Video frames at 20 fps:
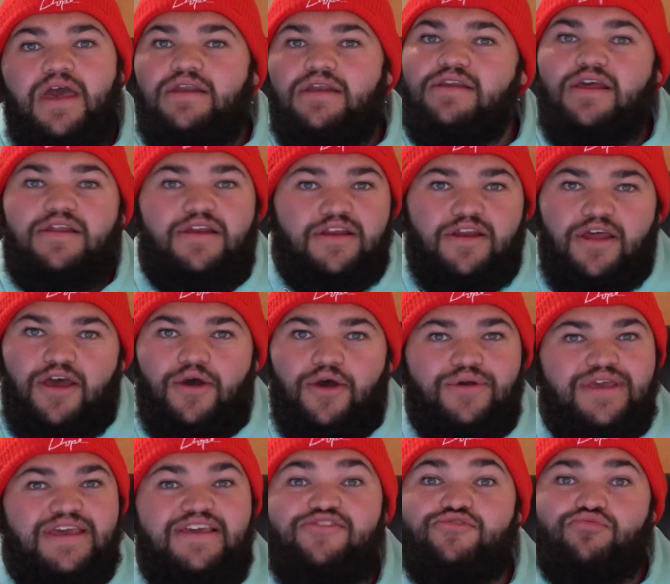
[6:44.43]
No.
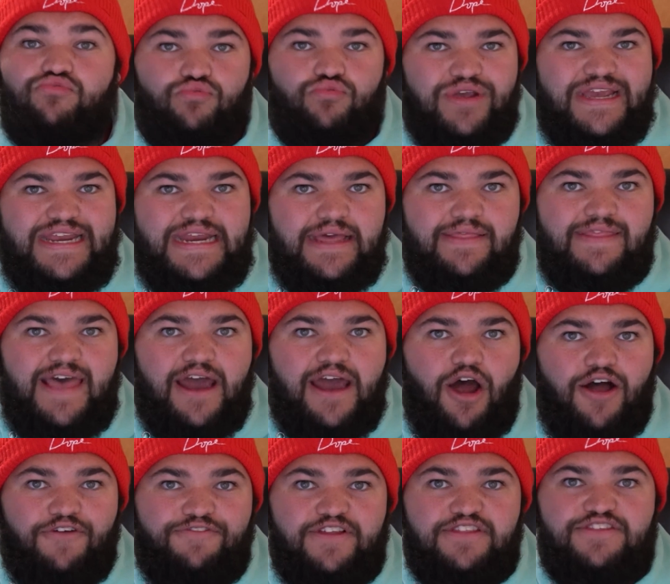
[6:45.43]
He's reading that
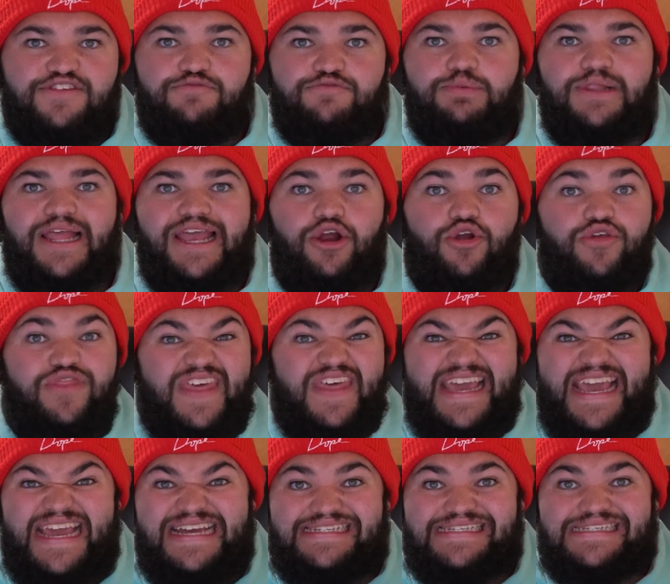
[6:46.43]
offensive player
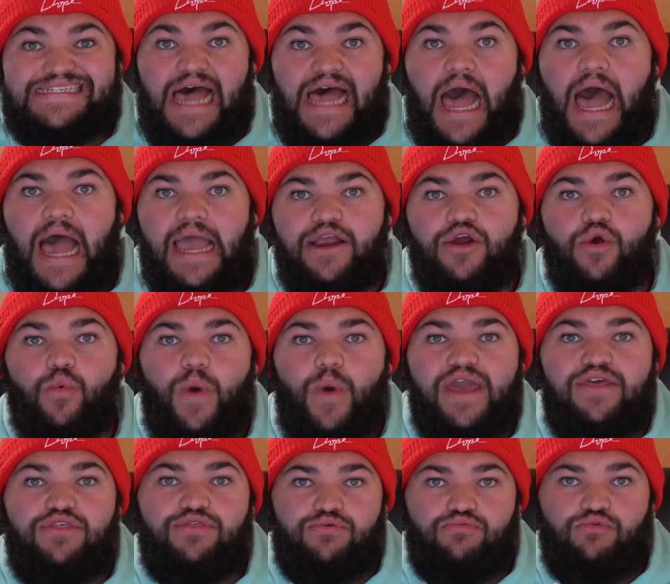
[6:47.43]
the entire
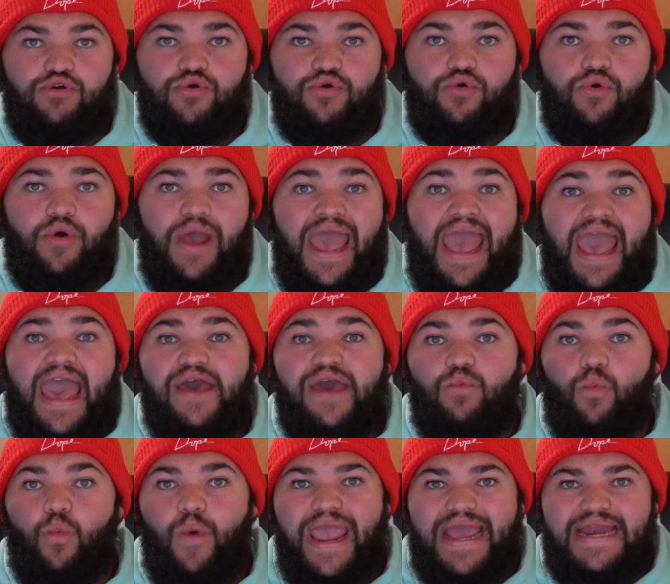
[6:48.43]
way through
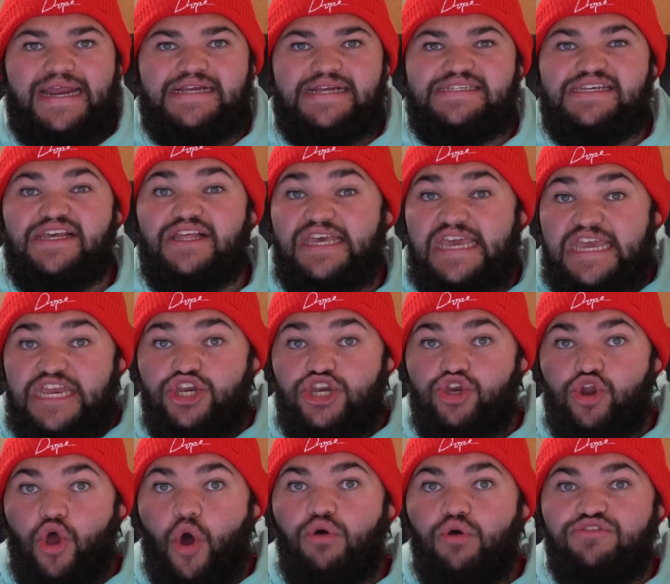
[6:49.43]
and waiting till he
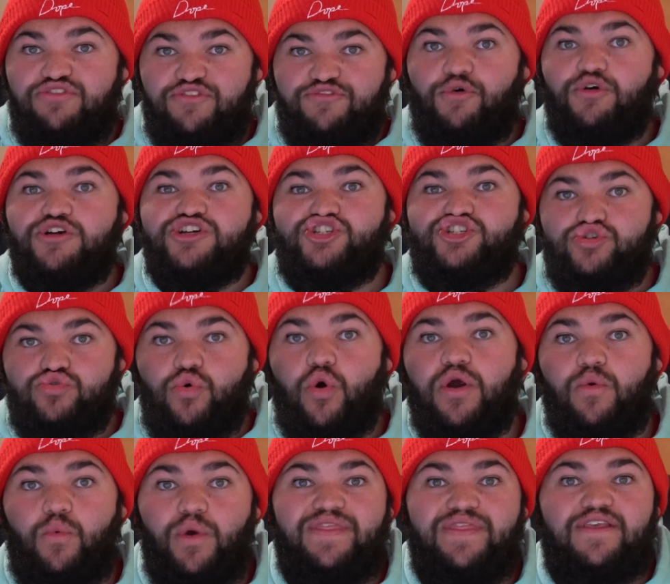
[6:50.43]
knows for
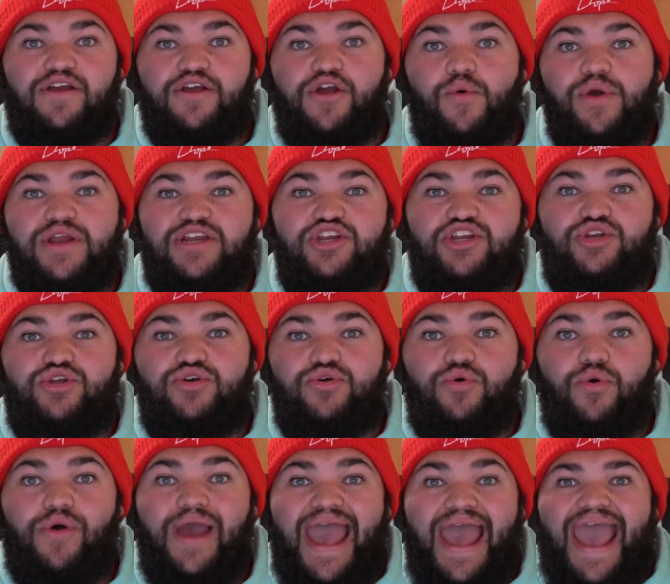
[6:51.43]
sure what they're going to
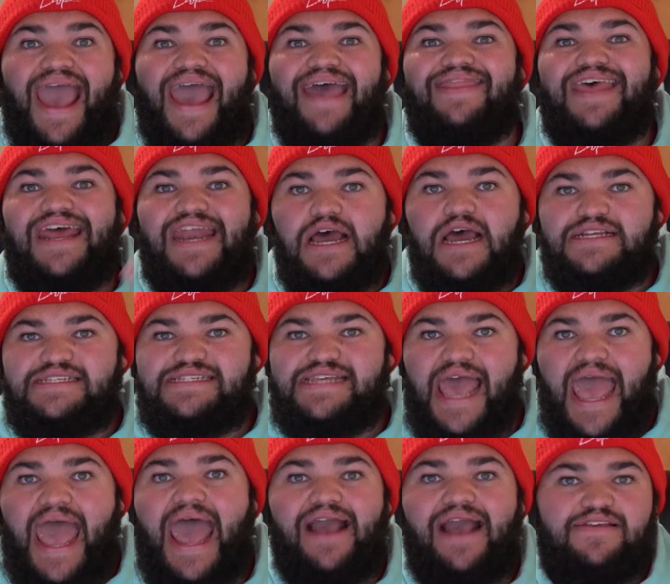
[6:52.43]
do, and then
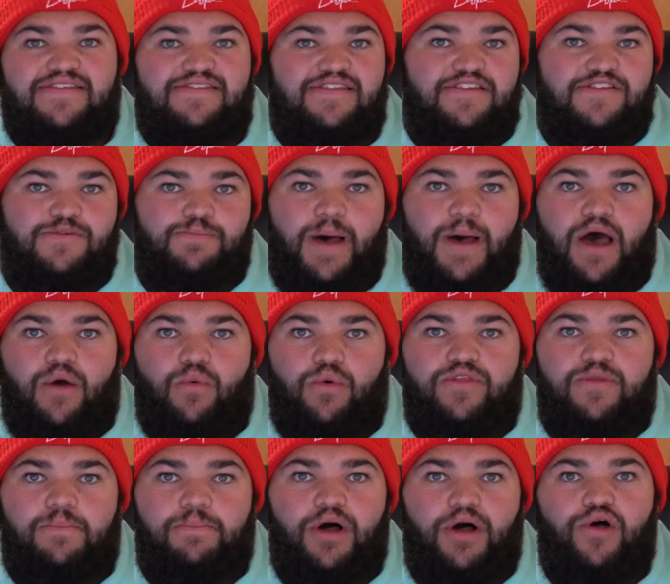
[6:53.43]
attacks the spot
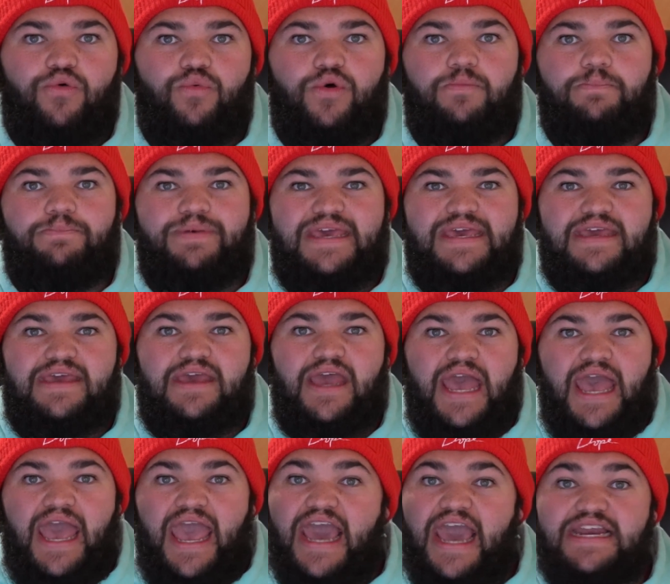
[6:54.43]
where the ball will be,
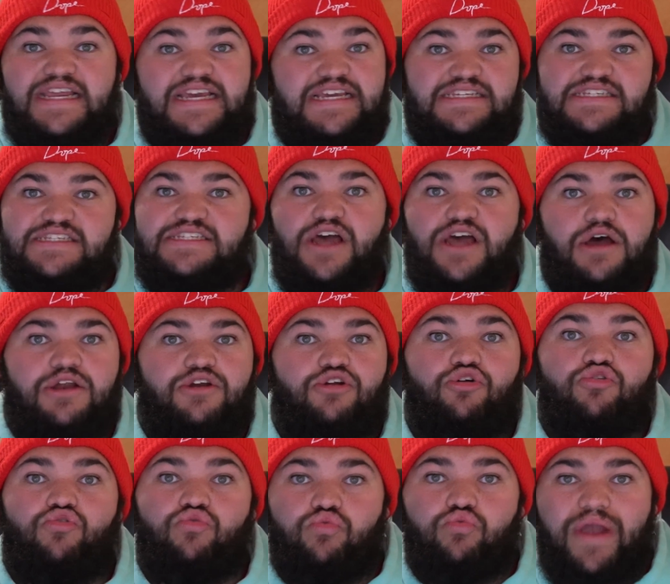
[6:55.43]
and he's
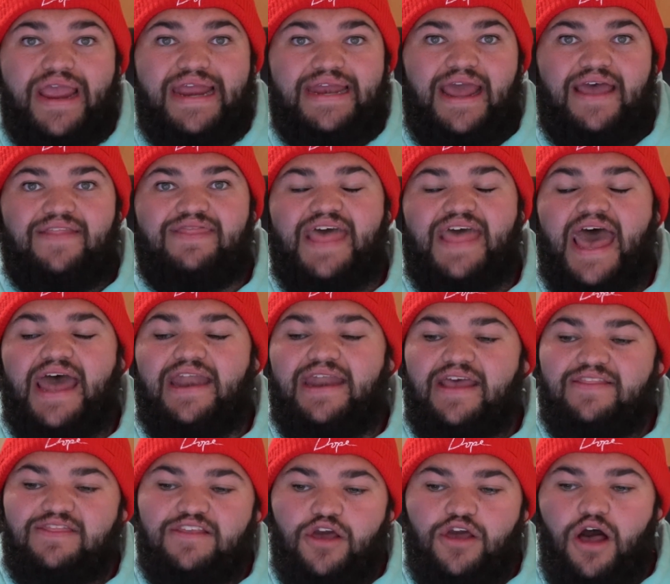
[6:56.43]
done great at that
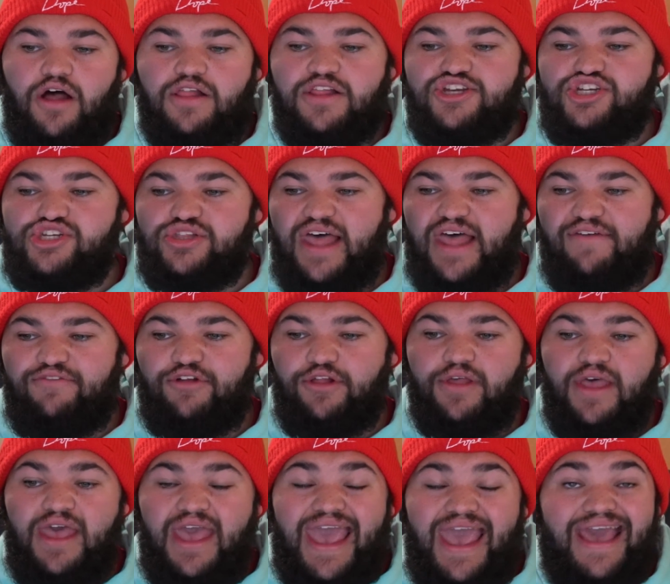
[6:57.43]
at the college
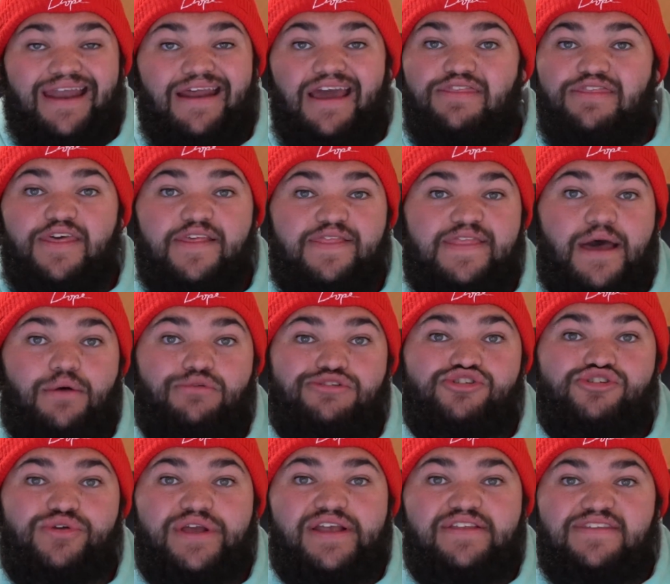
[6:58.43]
level, and I think that will
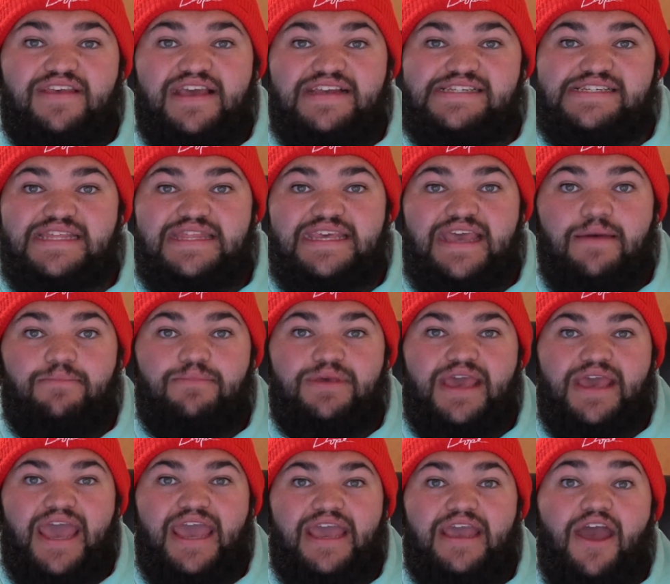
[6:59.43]
translate to the
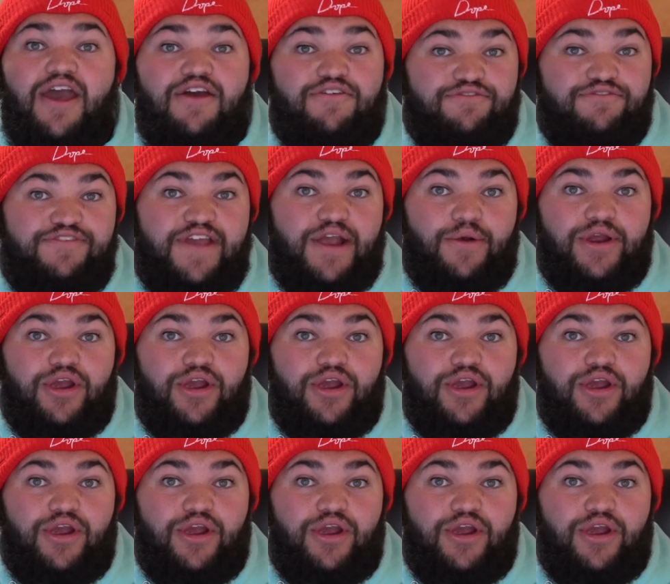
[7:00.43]
NBA very